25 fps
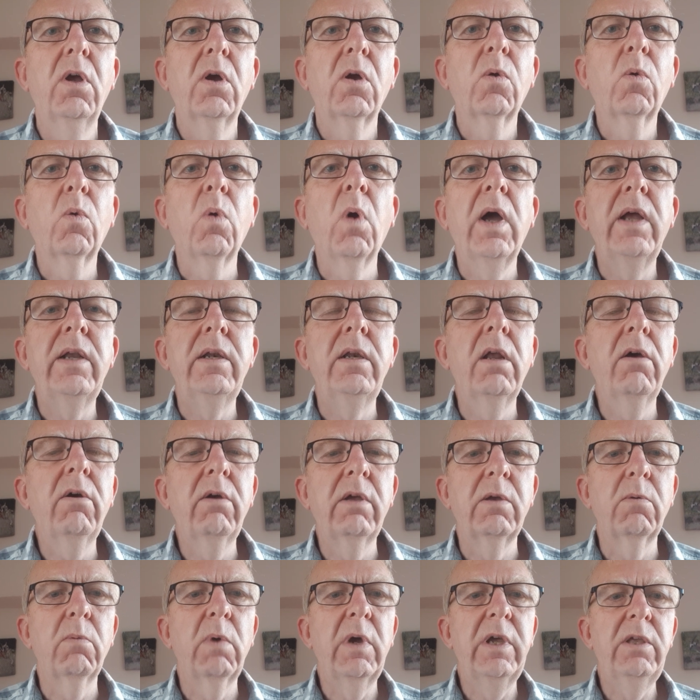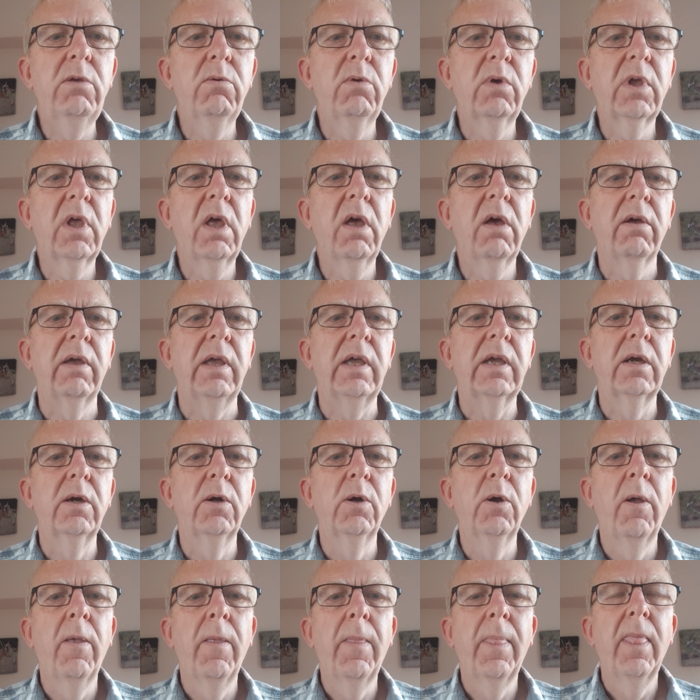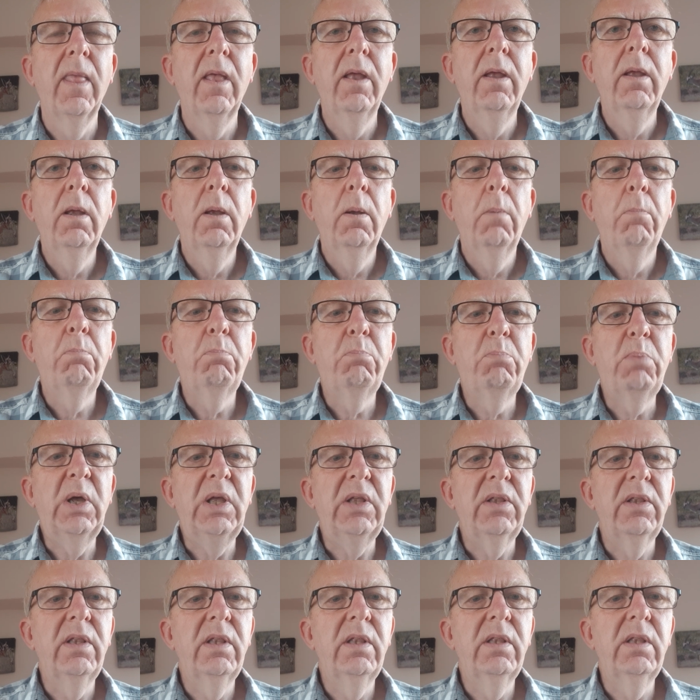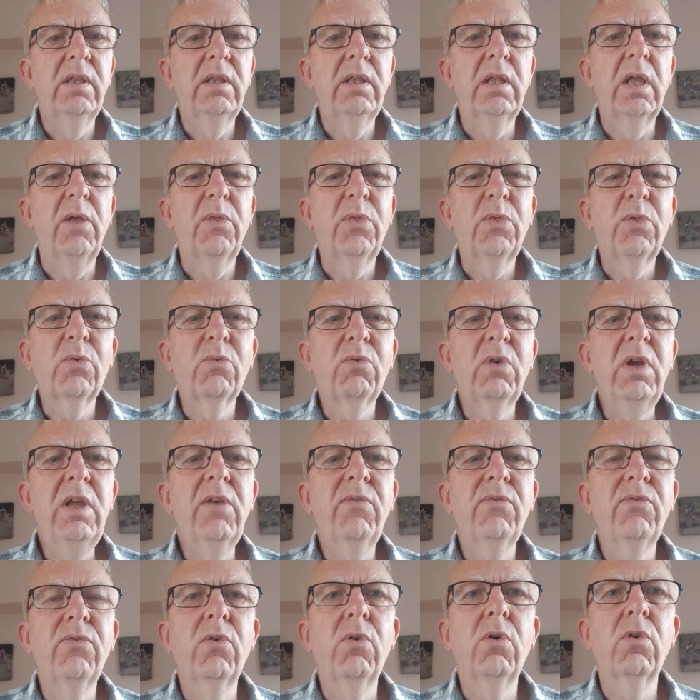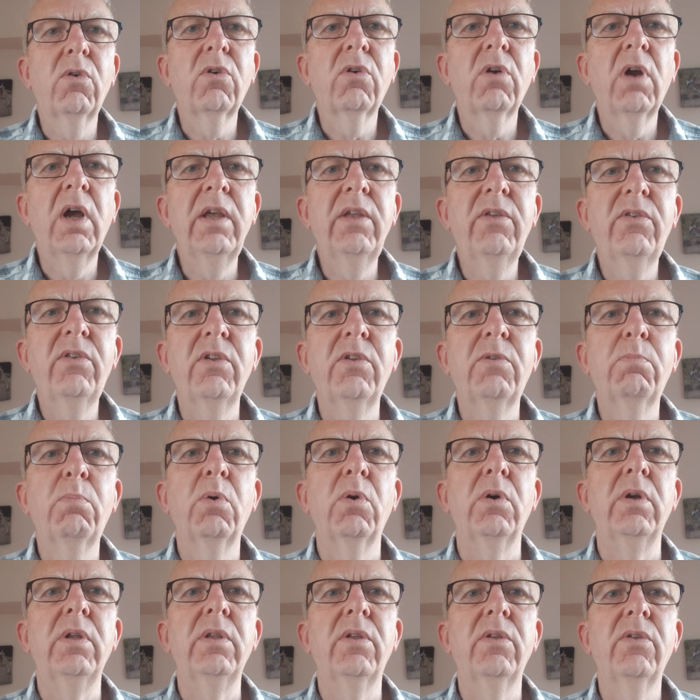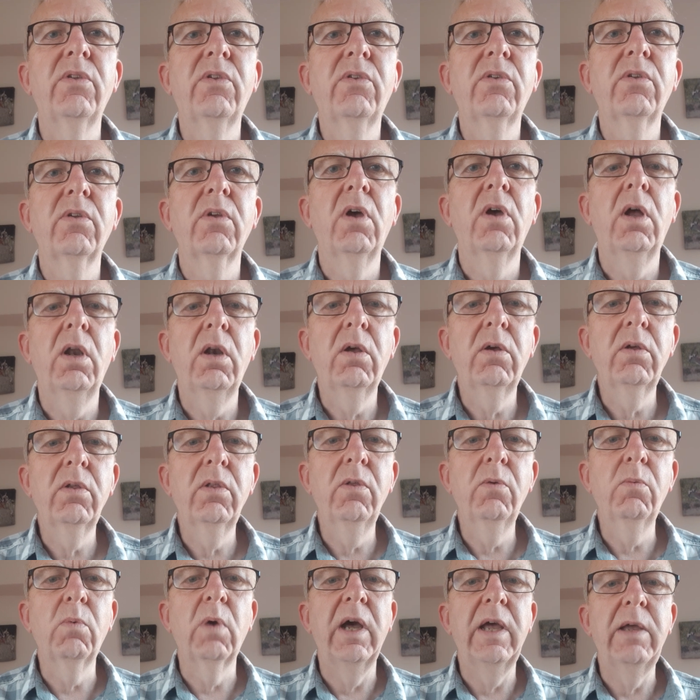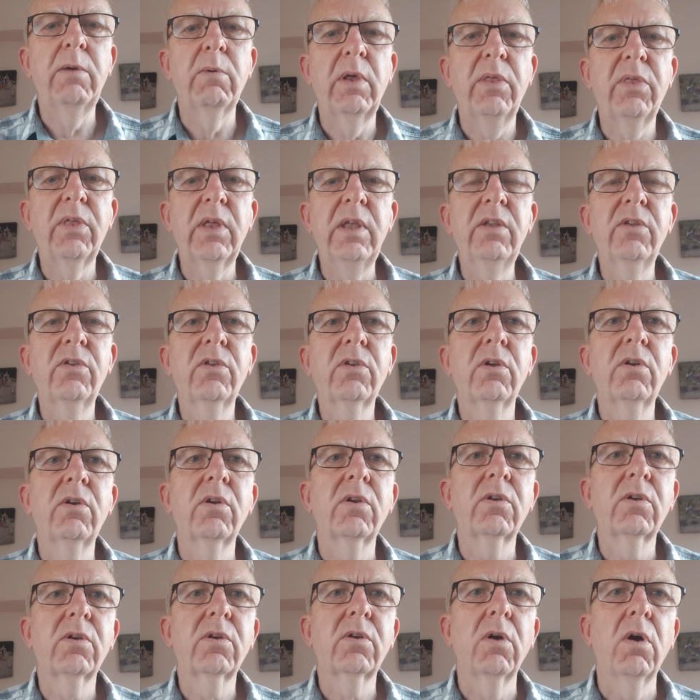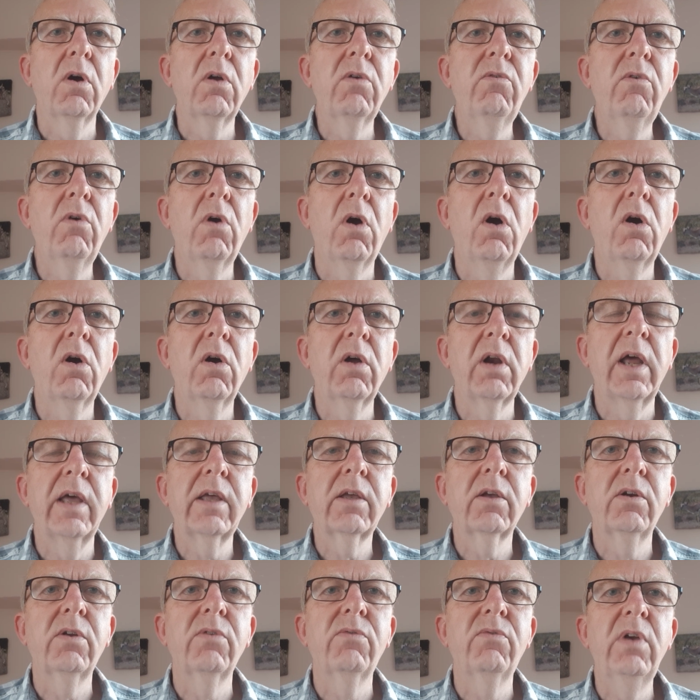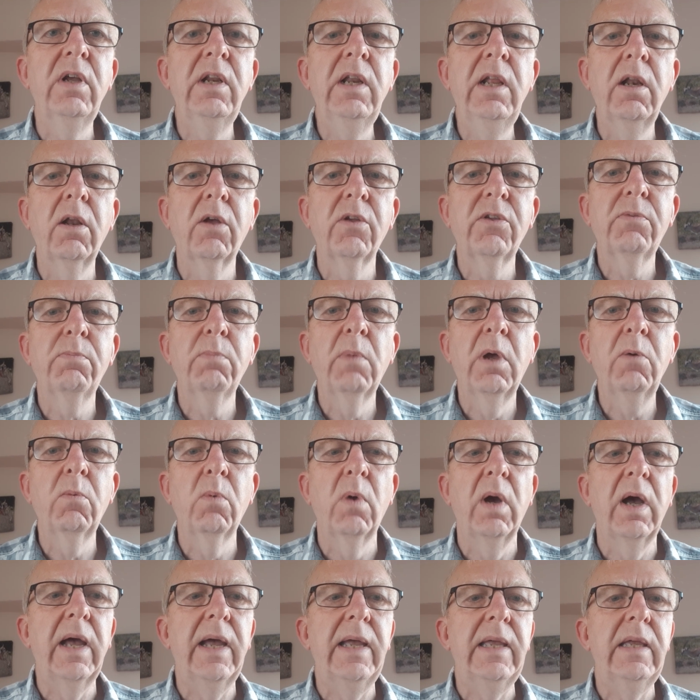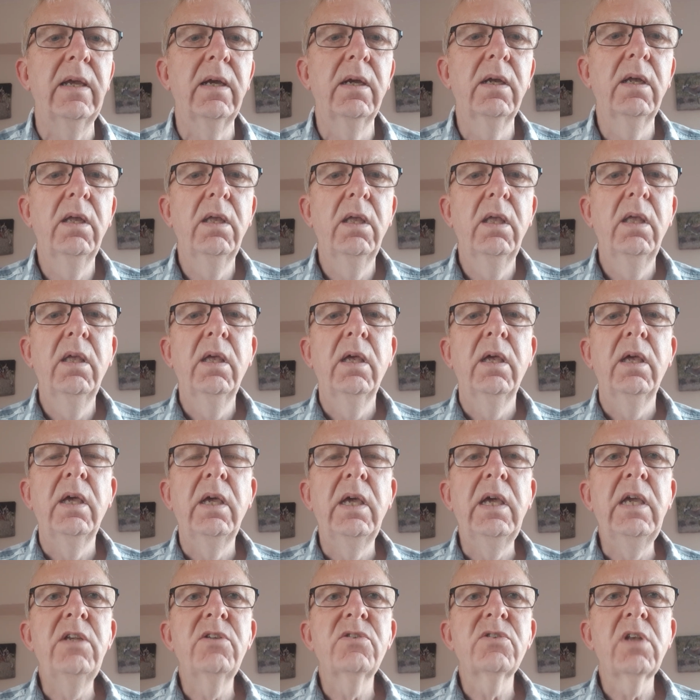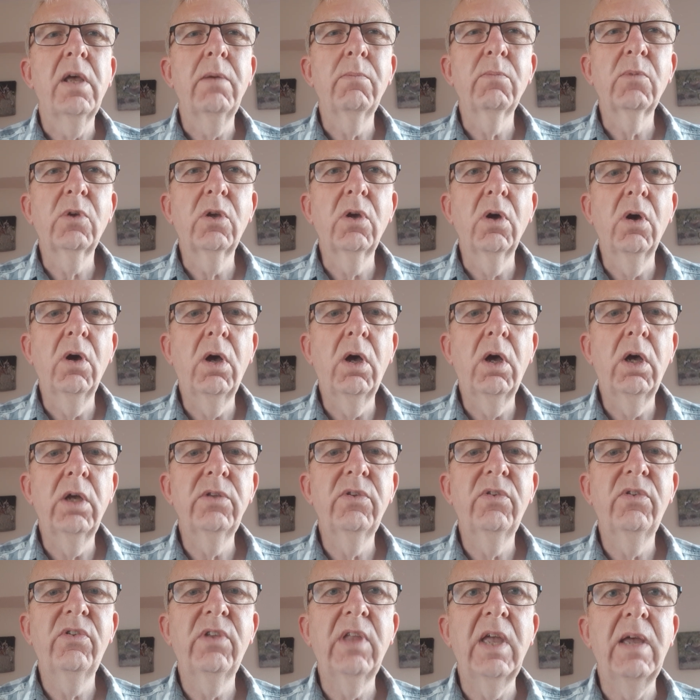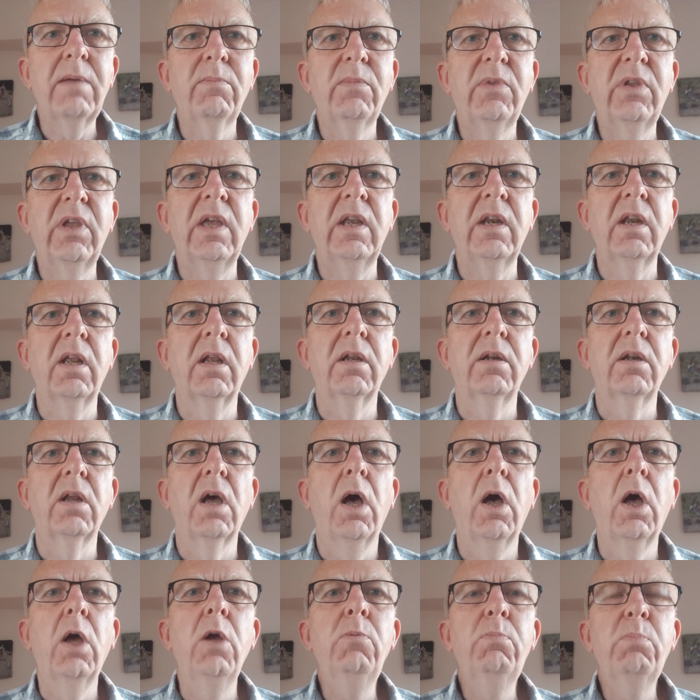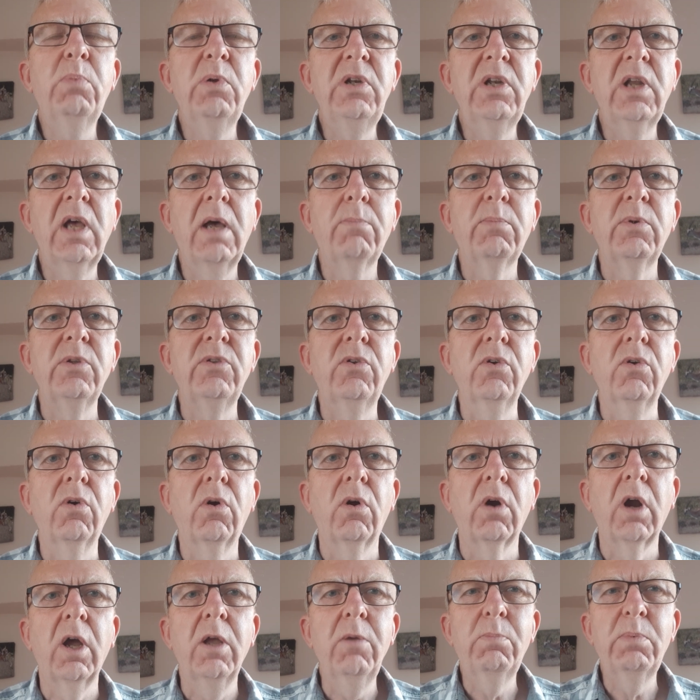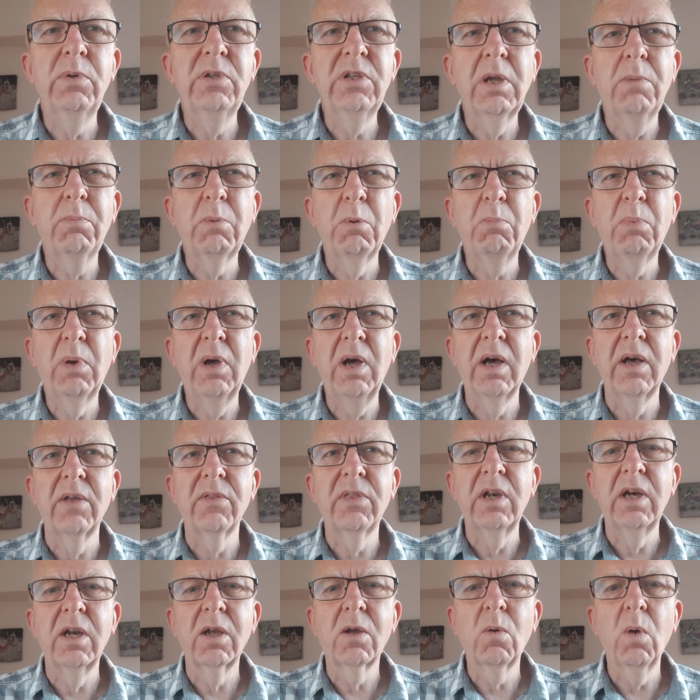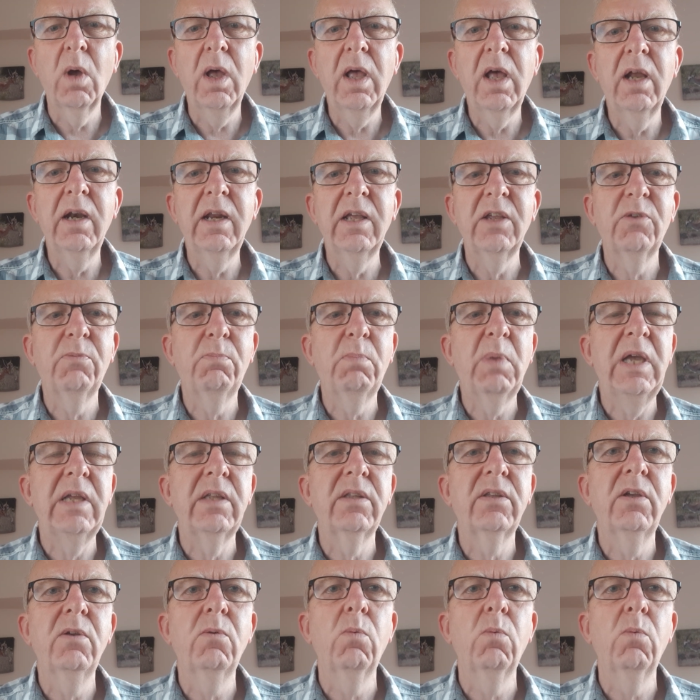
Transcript: quite knowing where you were going. But at 3 or 4 crisis points along the way where things could have gone wrong and I could have really lost my way, each time God stepped in and opened up a door, opened up a path in a quite unexpected